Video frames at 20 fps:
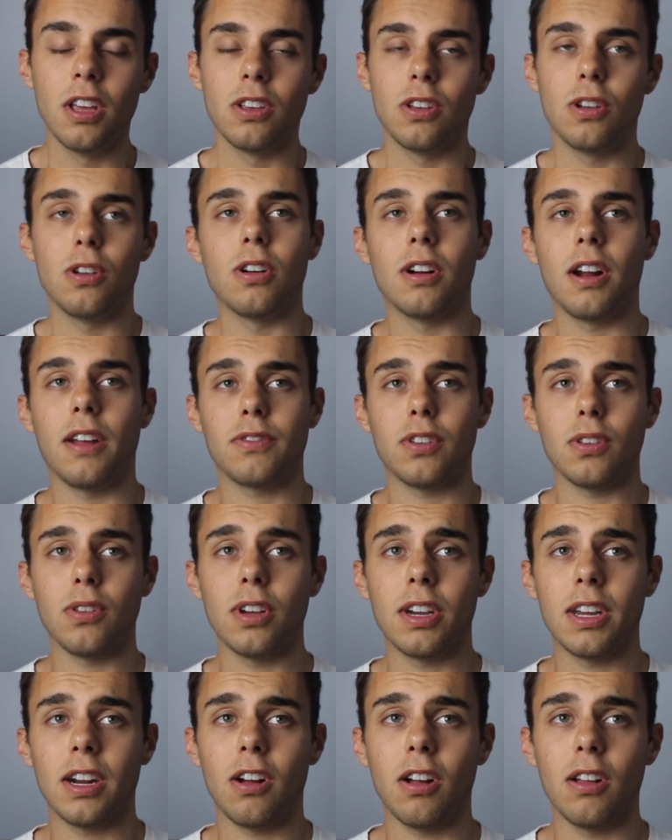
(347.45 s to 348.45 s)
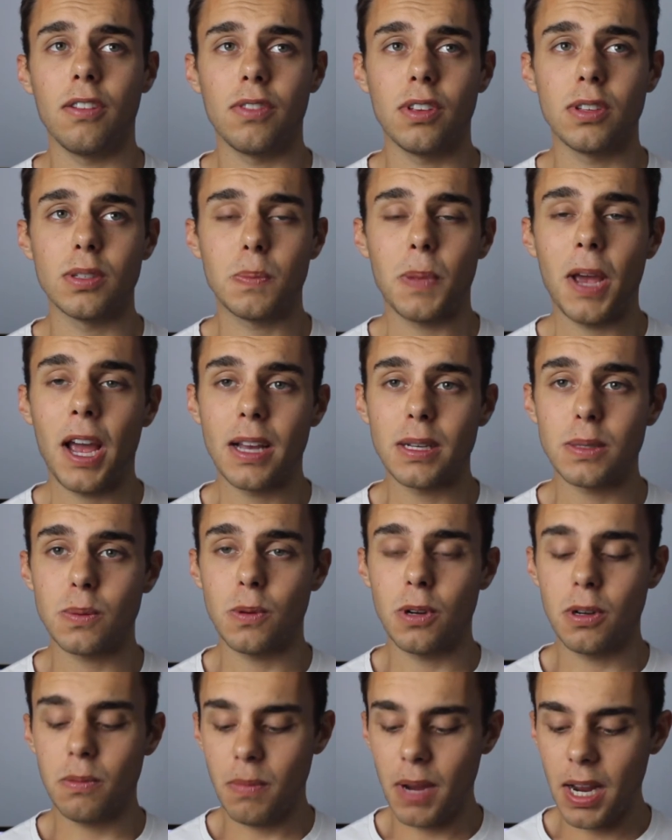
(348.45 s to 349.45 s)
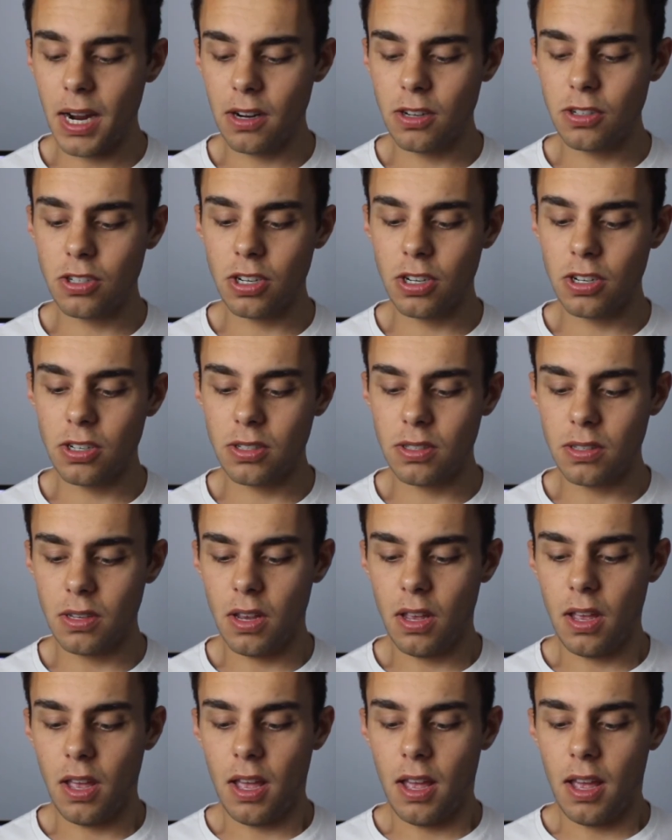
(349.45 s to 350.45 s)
You don't have to look at all of those password managers.